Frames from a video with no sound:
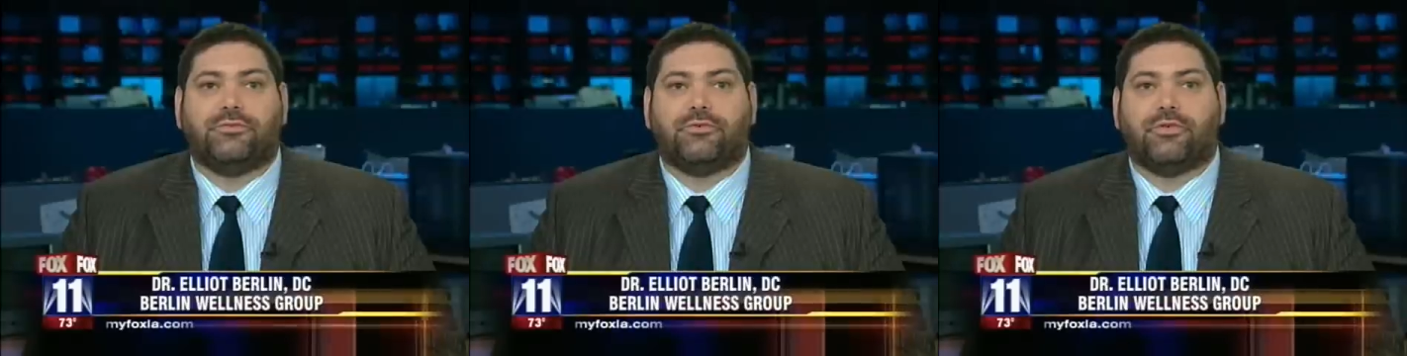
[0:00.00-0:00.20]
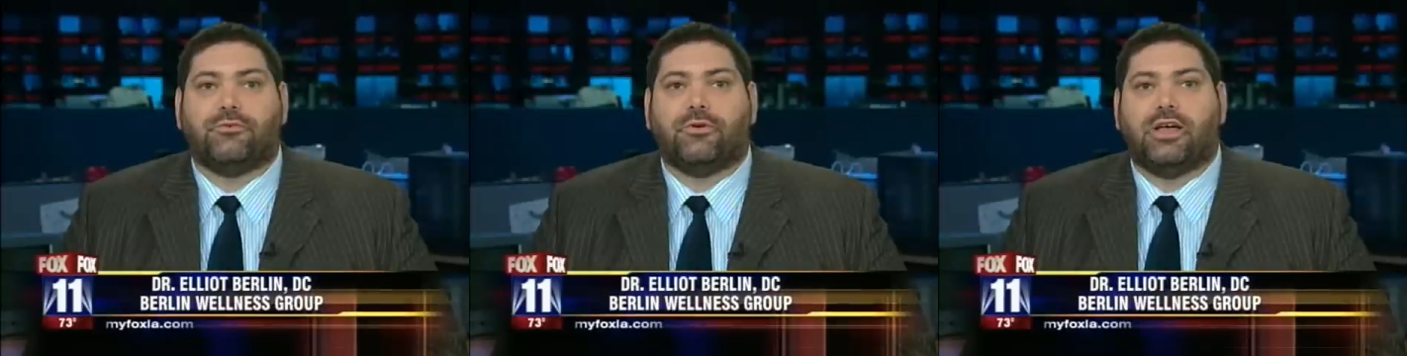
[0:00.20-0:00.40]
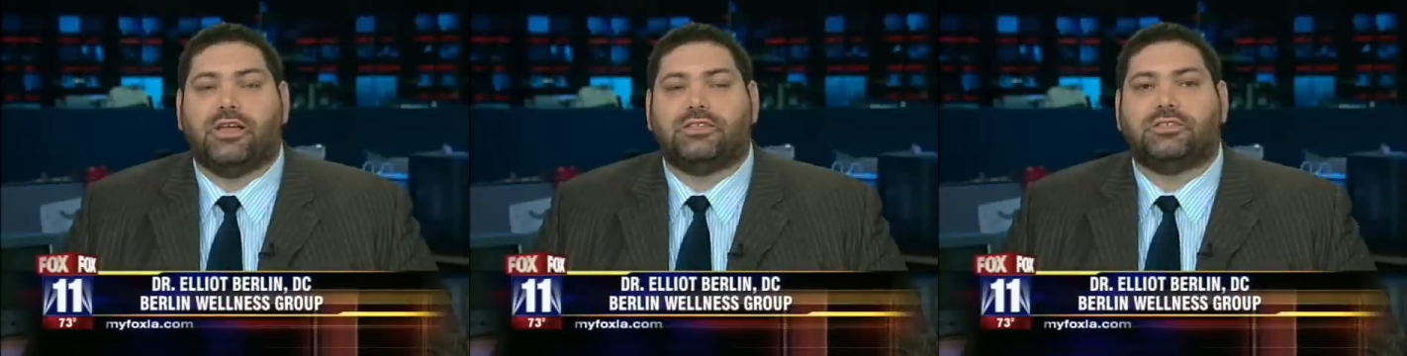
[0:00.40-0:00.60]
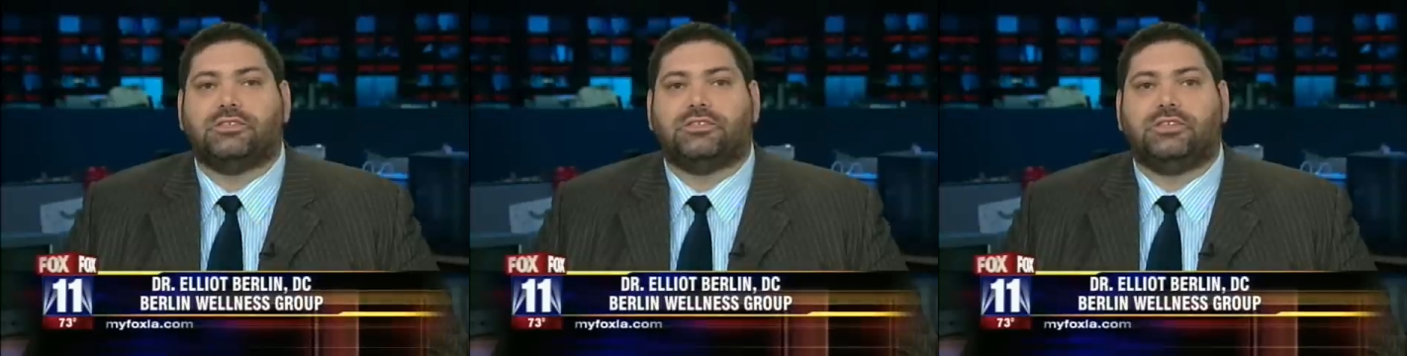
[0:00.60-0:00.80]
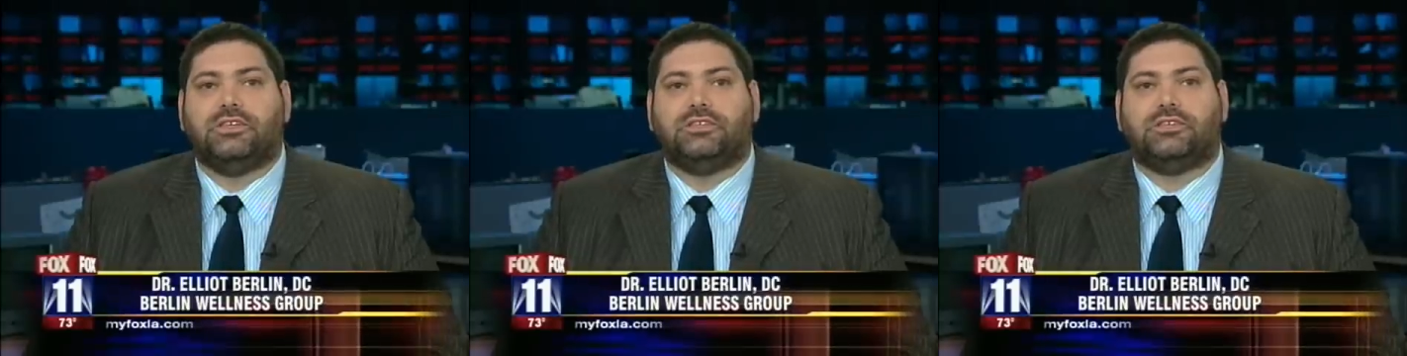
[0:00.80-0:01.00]
for the rise
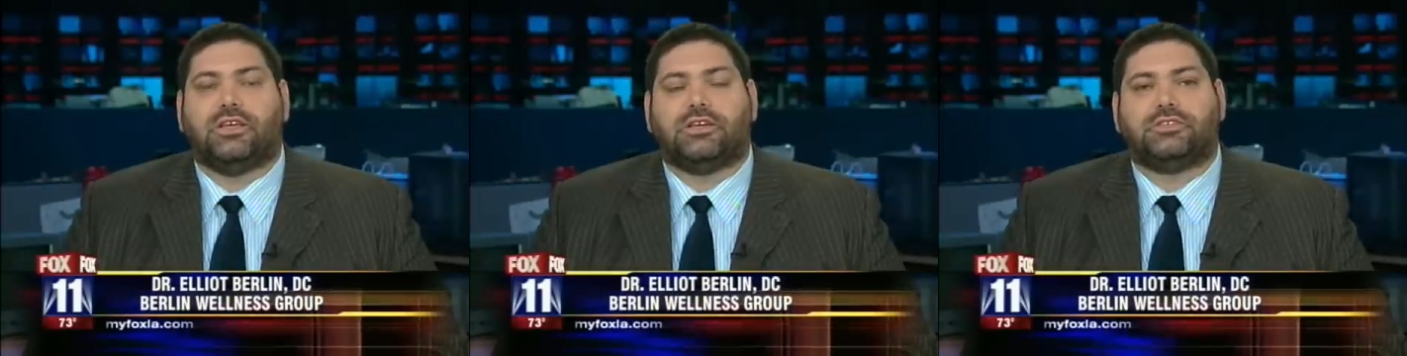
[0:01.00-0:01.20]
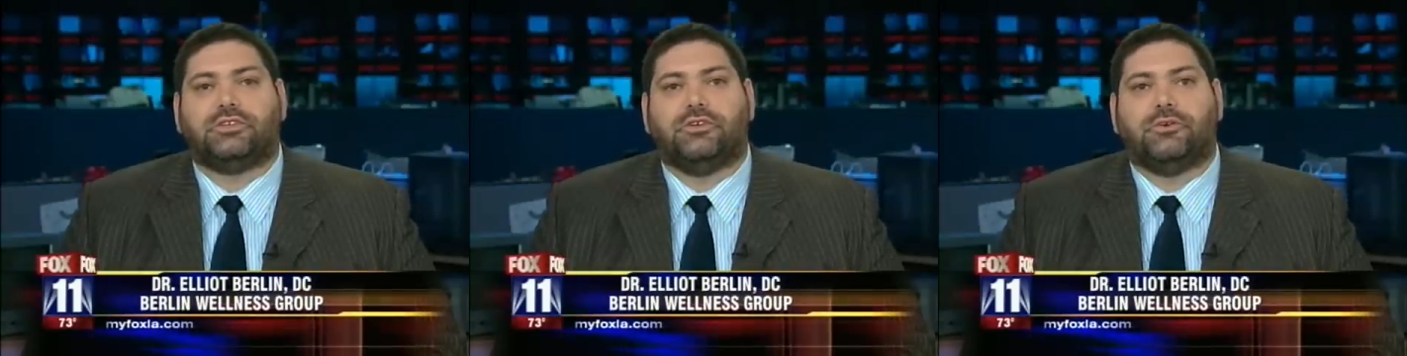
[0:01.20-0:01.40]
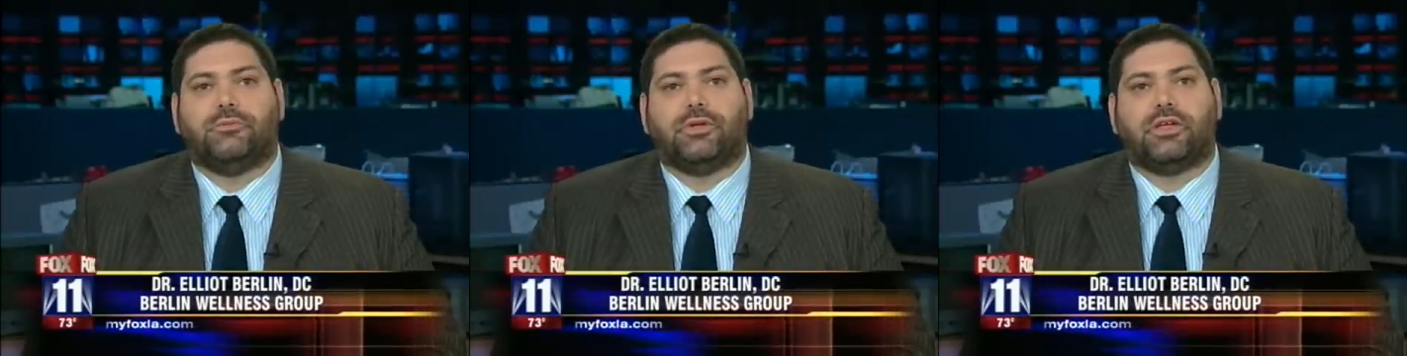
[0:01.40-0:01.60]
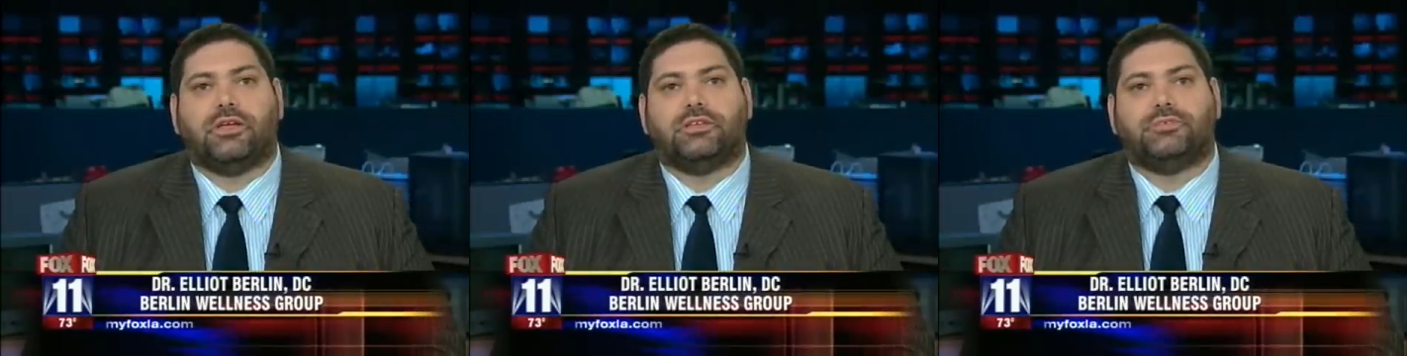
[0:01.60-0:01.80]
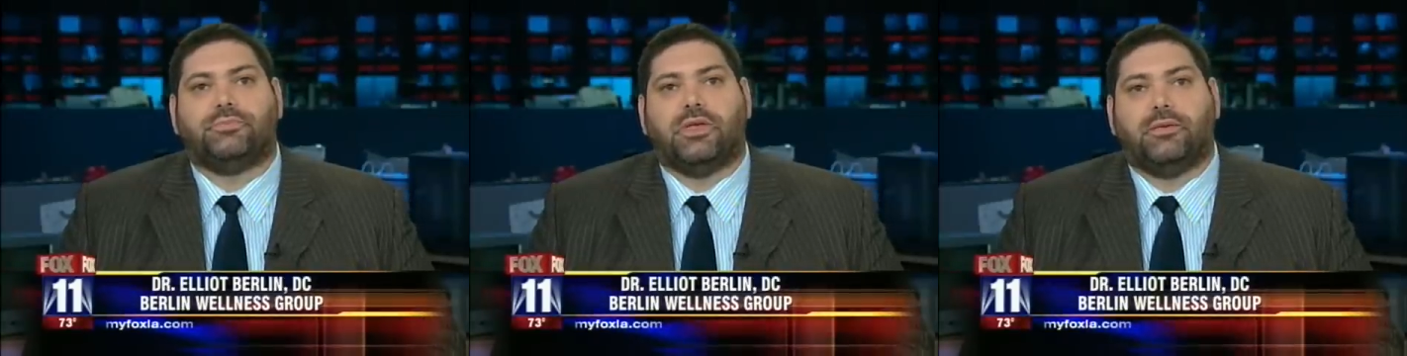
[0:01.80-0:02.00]
in C-section are
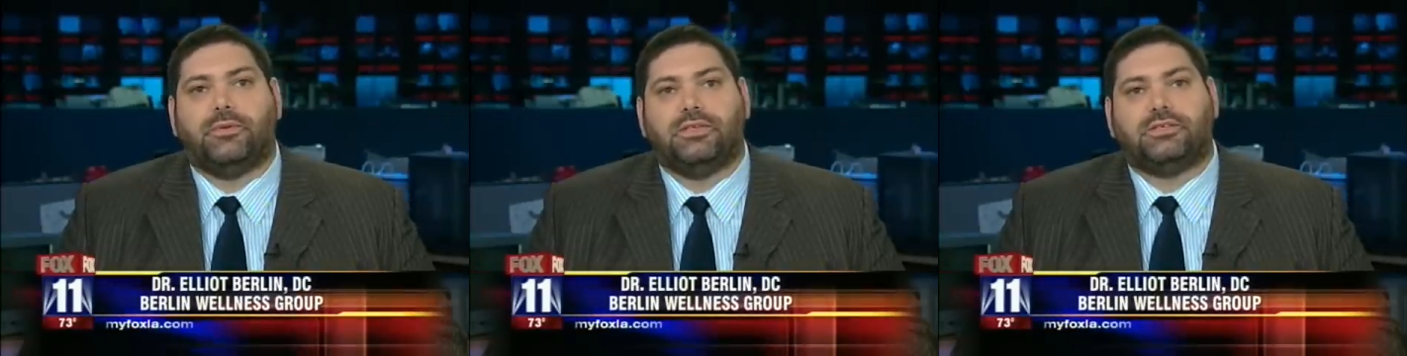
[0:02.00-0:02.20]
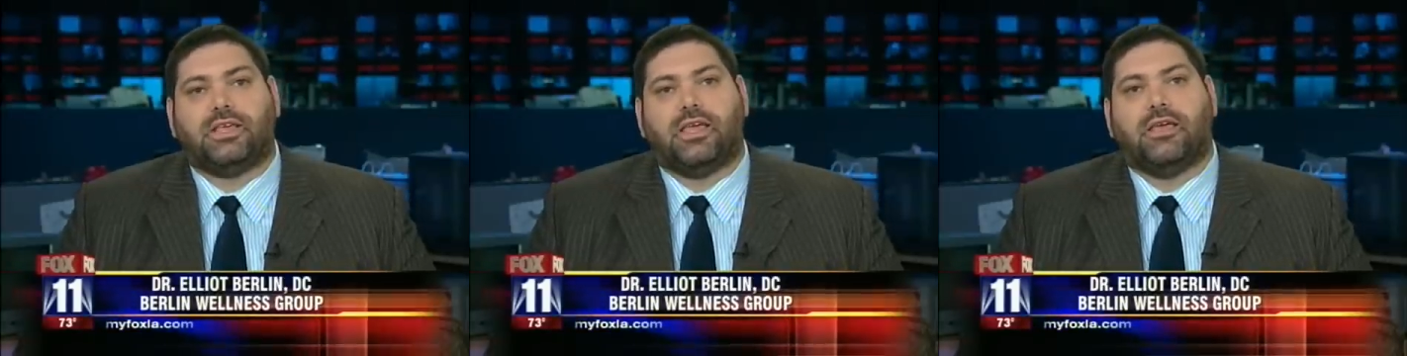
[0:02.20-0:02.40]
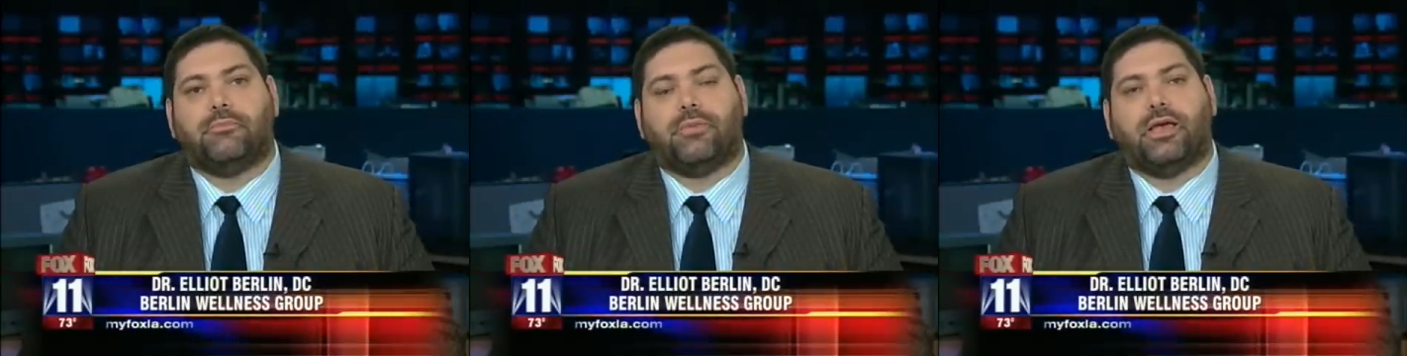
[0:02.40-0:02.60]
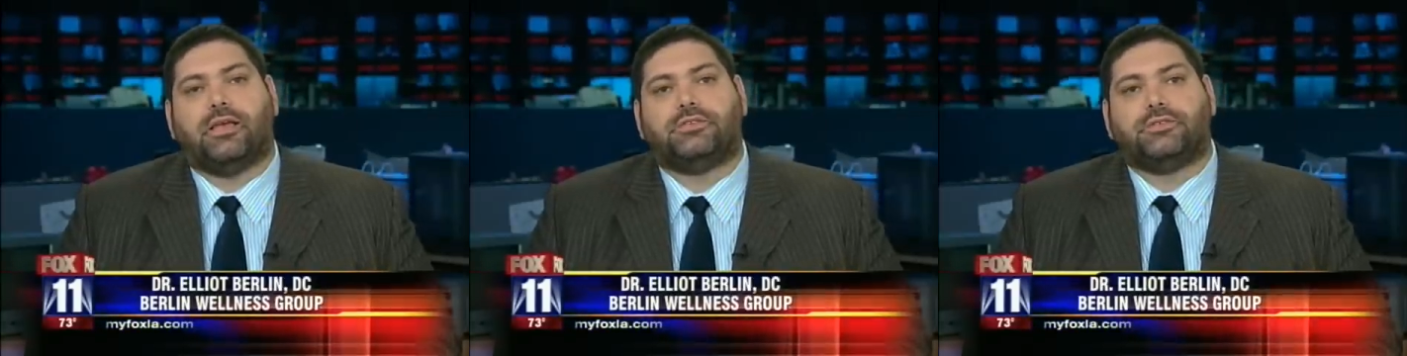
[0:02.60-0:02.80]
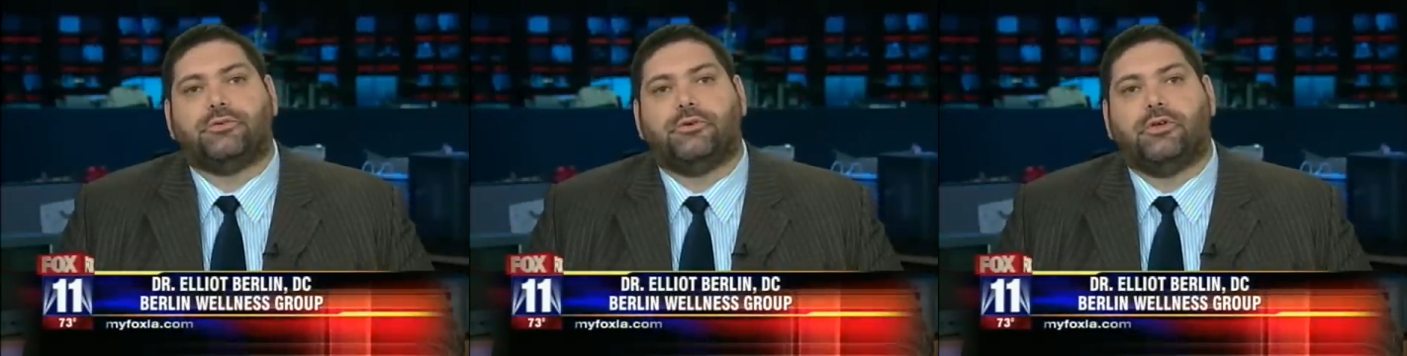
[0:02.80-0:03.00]
because babies can't
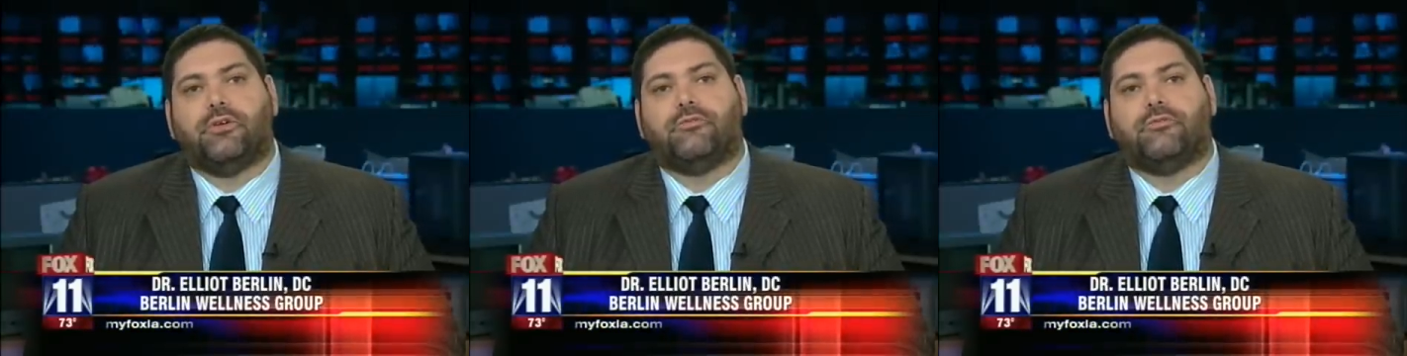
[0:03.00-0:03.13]
pass through.